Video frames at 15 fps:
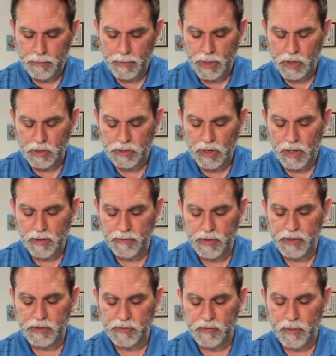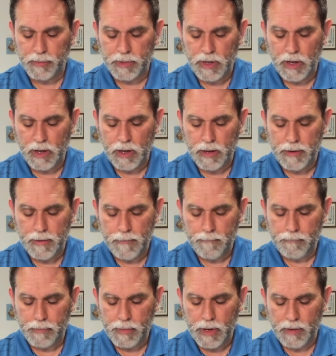because love is from God.
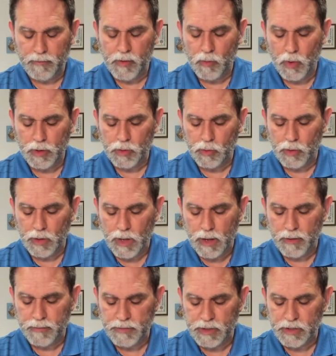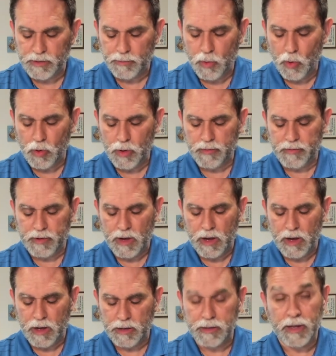Everyone who loves is born of
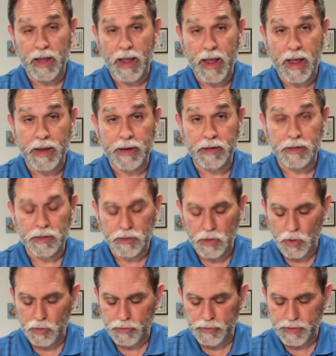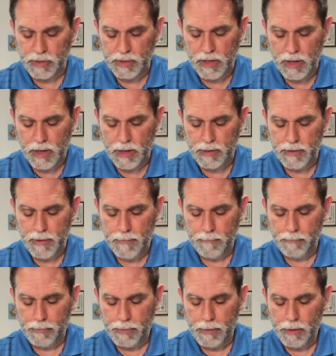God and knows God.
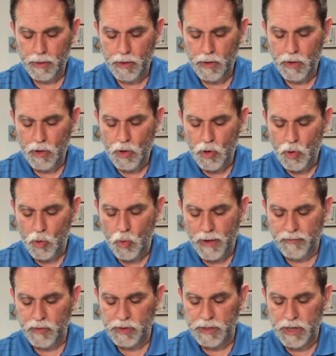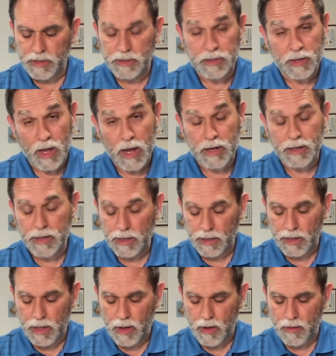Whoever does not
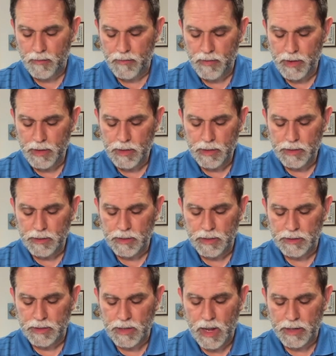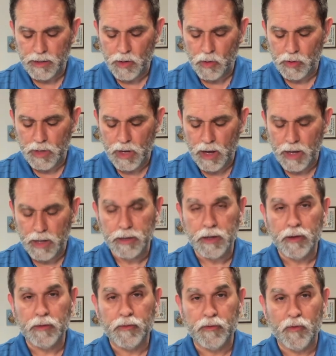love does not know God,
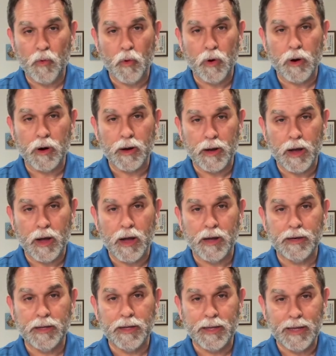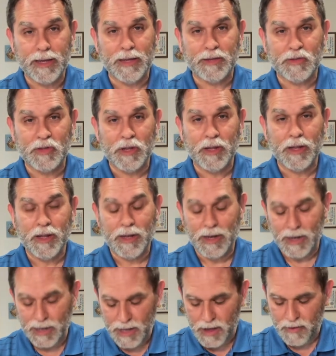for God is
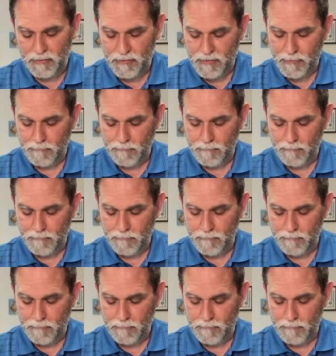love.